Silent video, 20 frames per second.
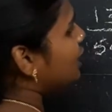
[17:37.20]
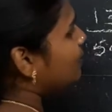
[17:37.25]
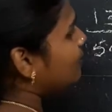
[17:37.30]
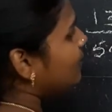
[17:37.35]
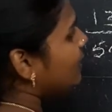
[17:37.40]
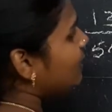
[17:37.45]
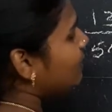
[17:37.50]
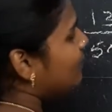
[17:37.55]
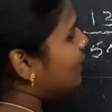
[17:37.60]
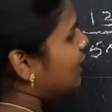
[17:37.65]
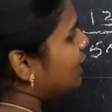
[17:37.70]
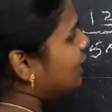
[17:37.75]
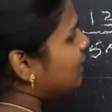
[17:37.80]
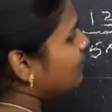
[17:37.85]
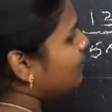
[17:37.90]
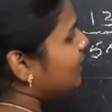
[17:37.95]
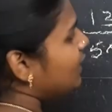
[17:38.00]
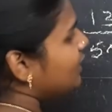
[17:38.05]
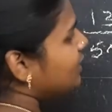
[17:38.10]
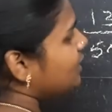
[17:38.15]
me
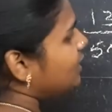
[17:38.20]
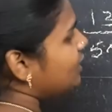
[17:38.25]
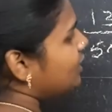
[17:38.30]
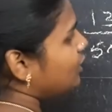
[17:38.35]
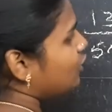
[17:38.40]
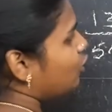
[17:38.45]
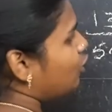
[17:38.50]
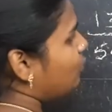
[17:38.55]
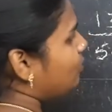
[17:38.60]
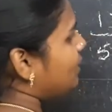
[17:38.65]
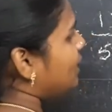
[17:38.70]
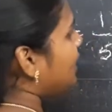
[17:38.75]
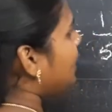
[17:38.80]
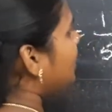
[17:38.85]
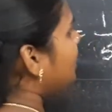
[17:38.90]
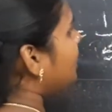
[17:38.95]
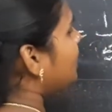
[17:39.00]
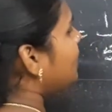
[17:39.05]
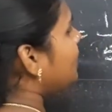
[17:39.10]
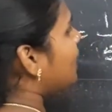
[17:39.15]
multiply the
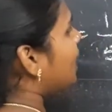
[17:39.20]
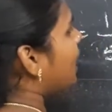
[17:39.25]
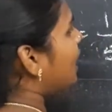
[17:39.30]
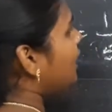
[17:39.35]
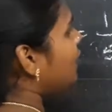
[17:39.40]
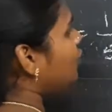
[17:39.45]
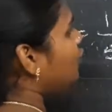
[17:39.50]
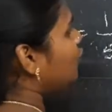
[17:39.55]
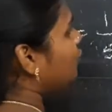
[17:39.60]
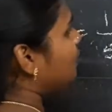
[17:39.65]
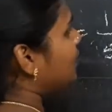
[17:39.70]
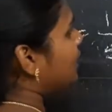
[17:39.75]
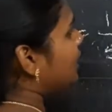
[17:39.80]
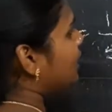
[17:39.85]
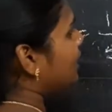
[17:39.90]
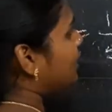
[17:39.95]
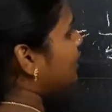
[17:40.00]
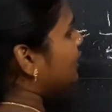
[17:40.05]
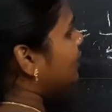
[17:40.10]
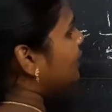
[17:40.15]
denominator and
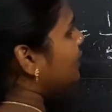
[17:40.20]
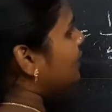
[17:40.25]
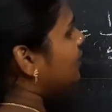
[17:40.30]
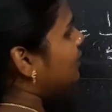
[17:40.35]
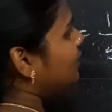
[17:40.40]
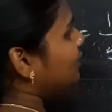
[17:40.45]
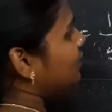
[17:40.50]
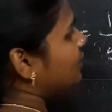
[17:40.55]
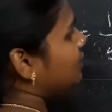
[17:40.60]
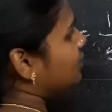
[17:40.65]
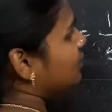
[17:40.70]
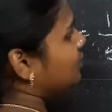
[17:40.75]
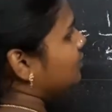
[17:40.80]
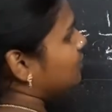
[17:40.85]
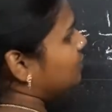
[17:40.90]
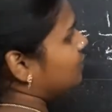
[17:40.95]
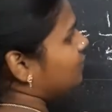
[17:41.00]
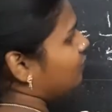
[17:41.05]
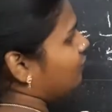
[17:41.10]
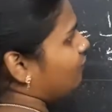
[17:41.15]
numerator
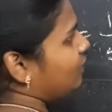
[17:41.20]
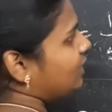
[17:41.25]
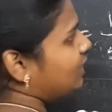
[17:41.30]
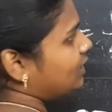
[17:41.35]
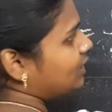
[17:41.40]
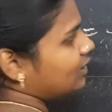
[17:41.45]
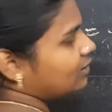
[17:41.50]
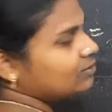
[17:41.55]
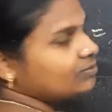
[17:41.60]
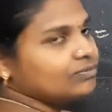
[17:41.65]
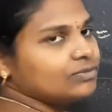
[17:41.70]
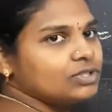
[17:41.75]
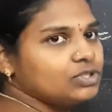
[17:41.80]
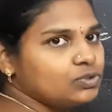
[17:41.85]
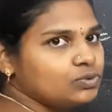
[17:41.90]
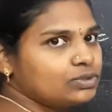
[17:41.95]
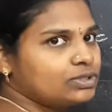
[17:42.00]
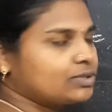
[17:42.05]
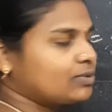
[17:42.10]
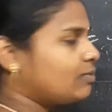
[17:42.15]
with
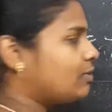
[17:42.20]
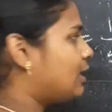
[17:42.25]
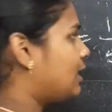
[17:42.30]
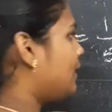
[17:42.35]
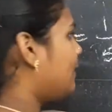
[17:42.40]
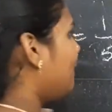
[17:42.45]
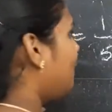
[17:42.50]
2 square.